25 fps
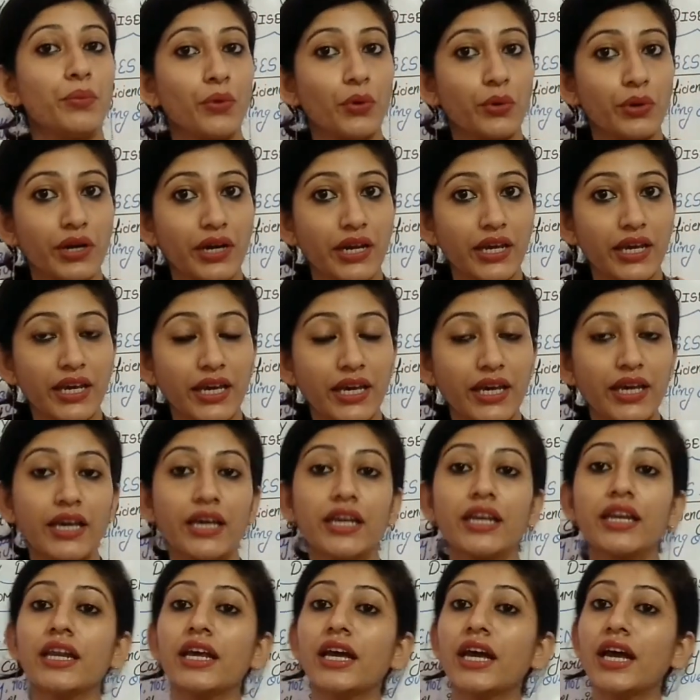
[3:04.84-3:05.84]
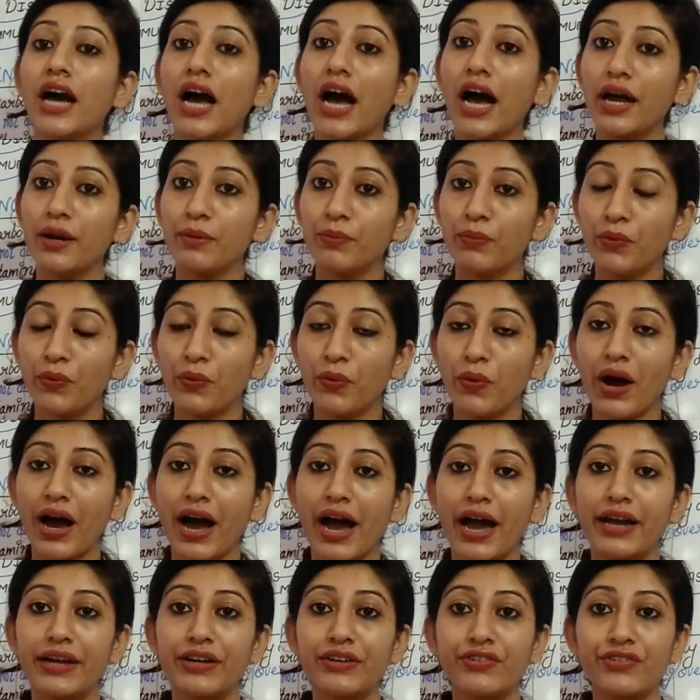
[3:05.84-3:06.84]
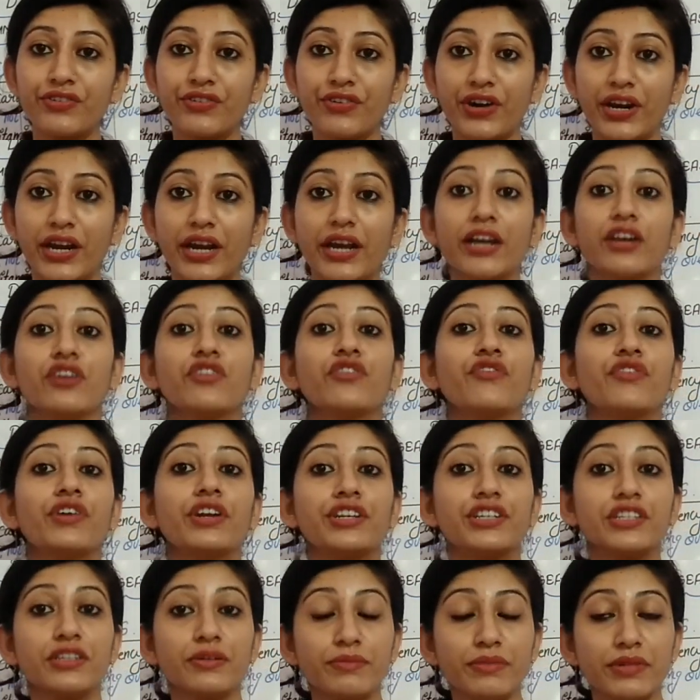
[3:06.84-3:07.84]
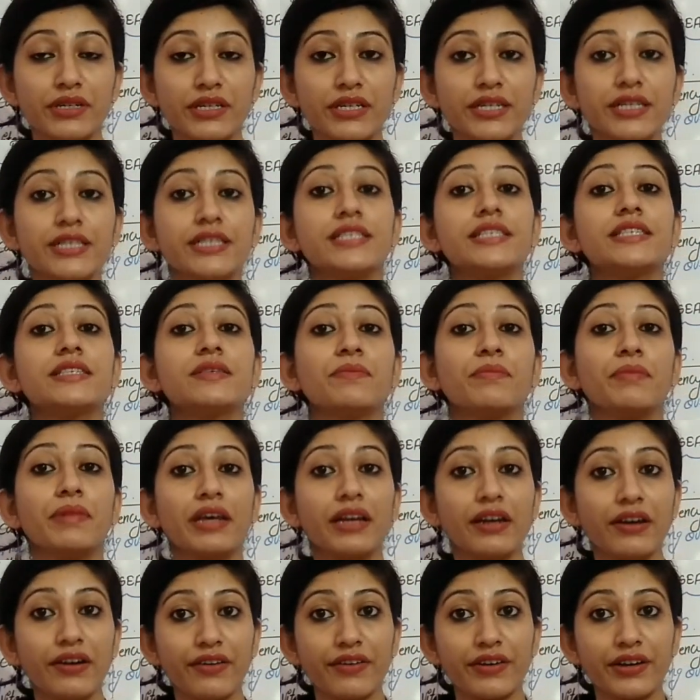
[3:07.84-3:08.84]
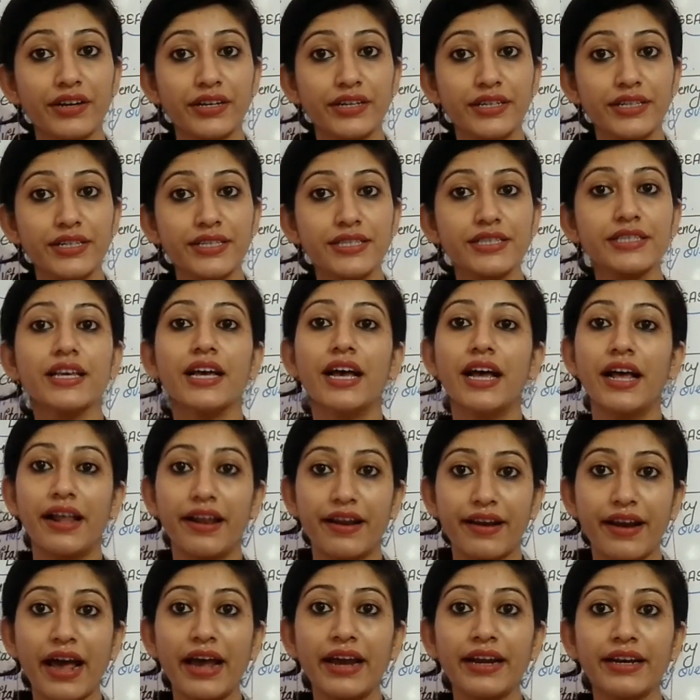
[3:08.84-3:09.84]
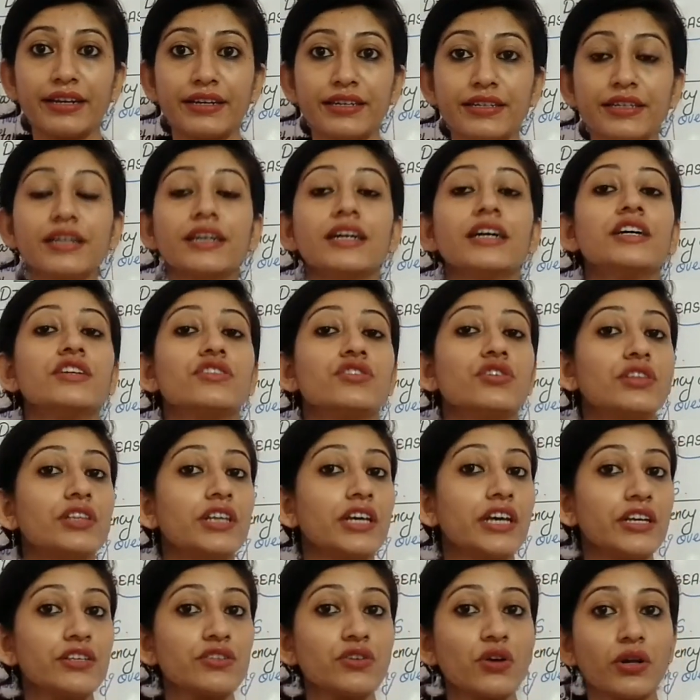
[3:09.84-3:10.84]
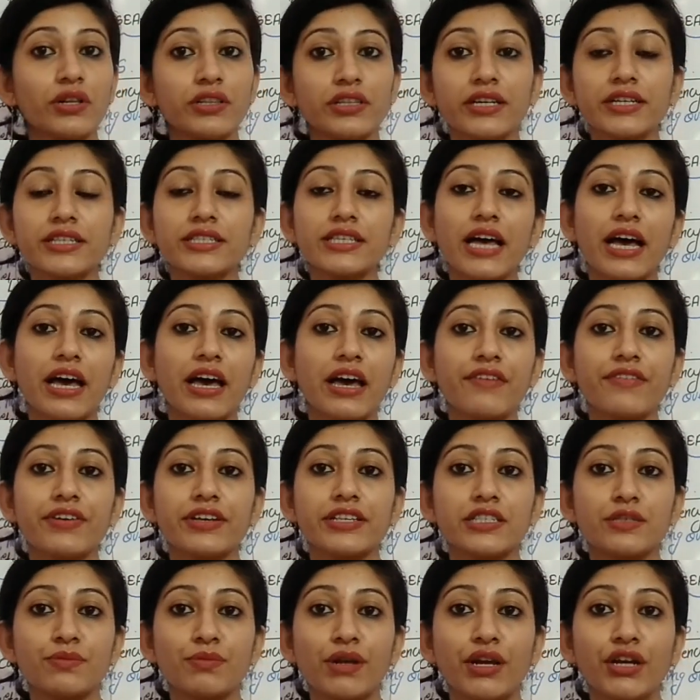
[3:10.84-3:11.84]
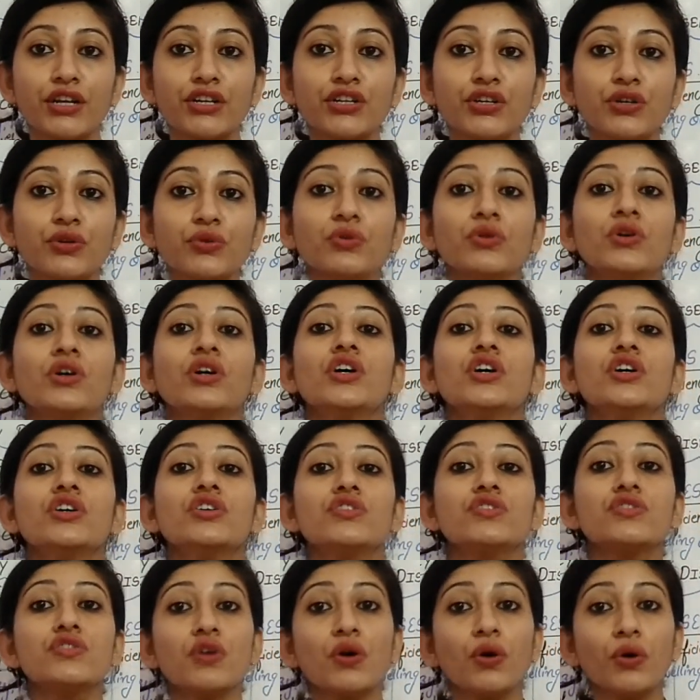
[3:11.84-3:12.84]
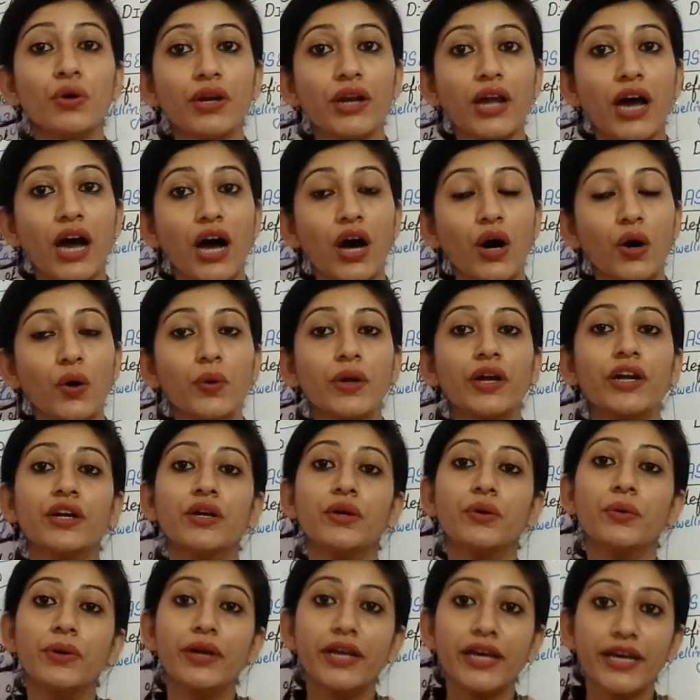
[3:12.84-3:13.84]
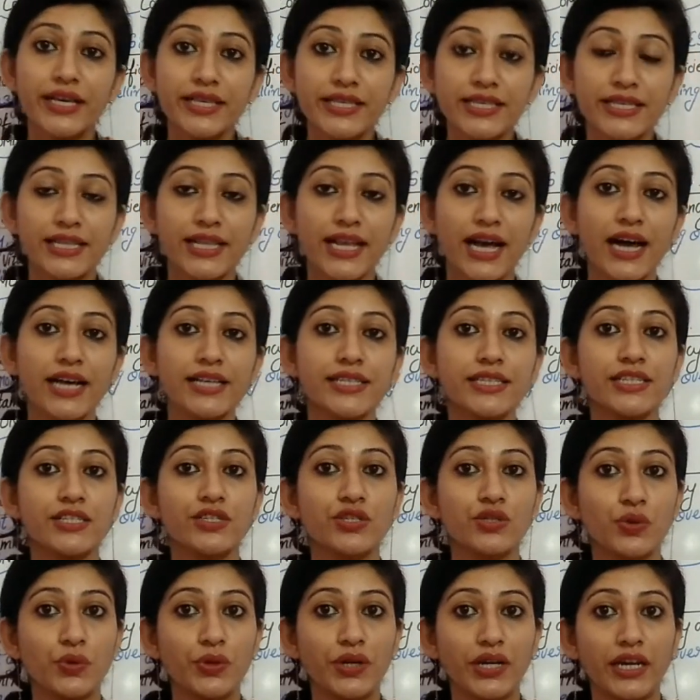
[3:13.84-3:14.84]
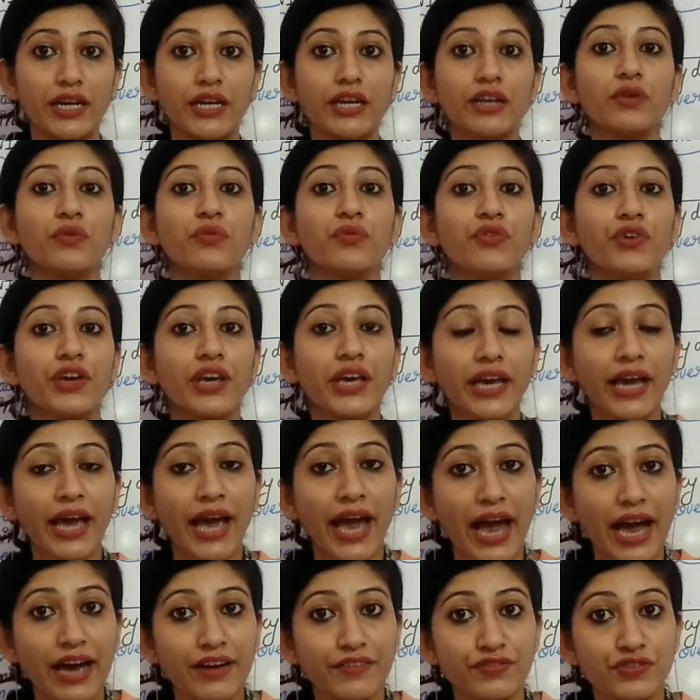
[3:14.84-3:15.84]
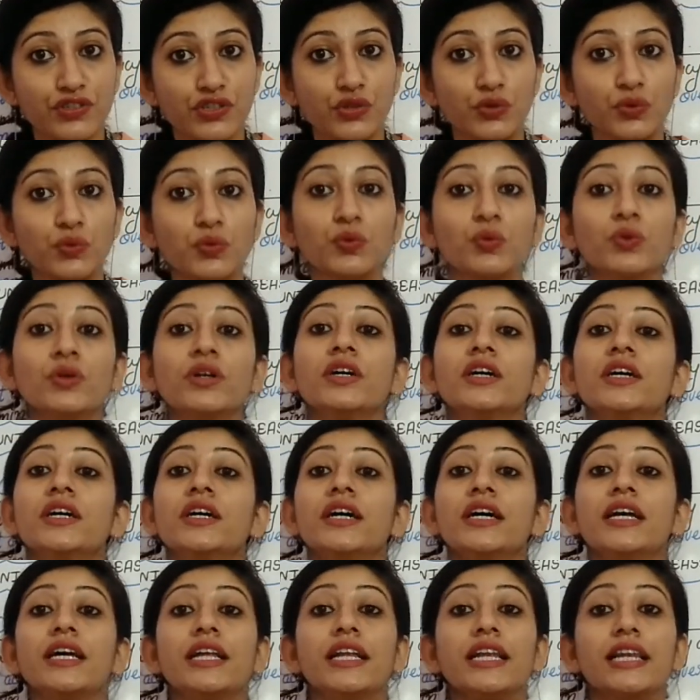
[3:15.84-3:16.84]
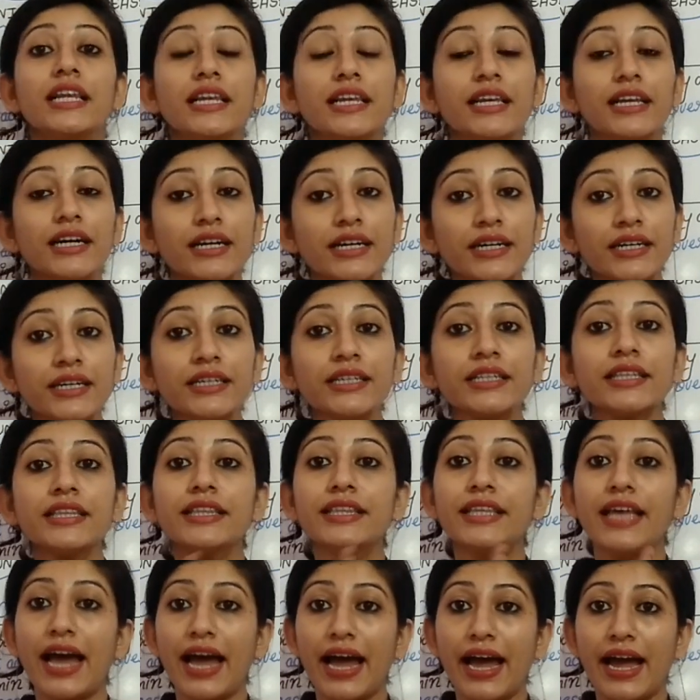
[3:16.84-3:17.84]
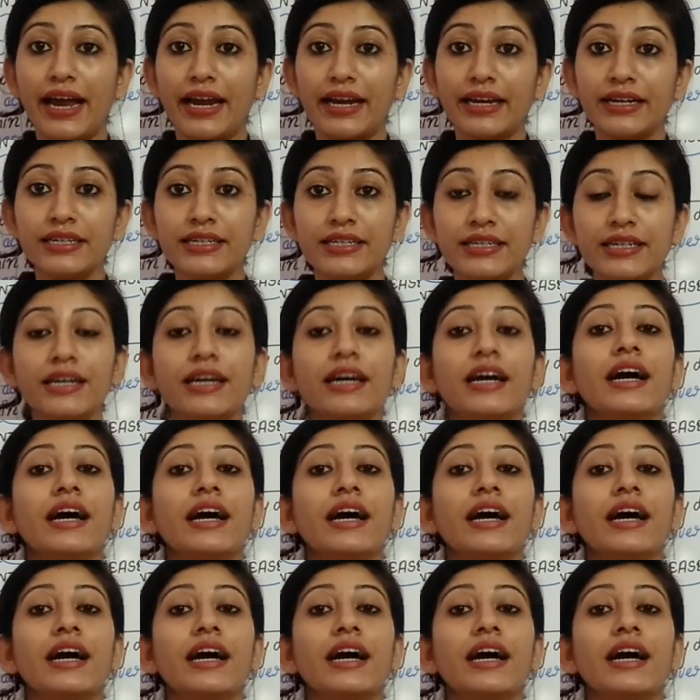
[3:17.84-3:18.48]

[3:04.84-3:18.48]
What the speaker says: protein, carbohydrate, vitamins, minerals, right? So these all things I have explained you. So now in today's class student, we have to learn that